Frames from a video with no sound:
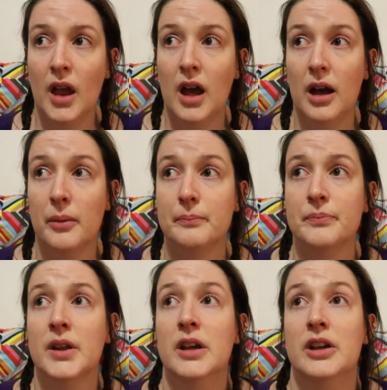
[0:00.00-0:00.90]

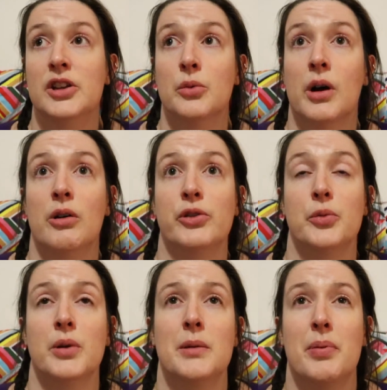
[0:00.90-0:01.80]
you are
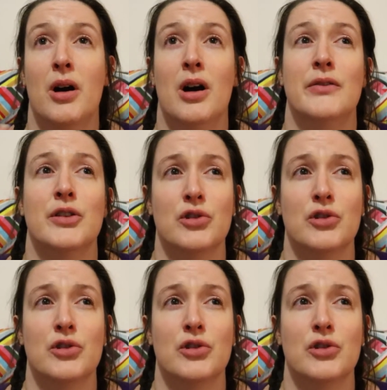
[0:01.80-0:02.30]
ultimately part of a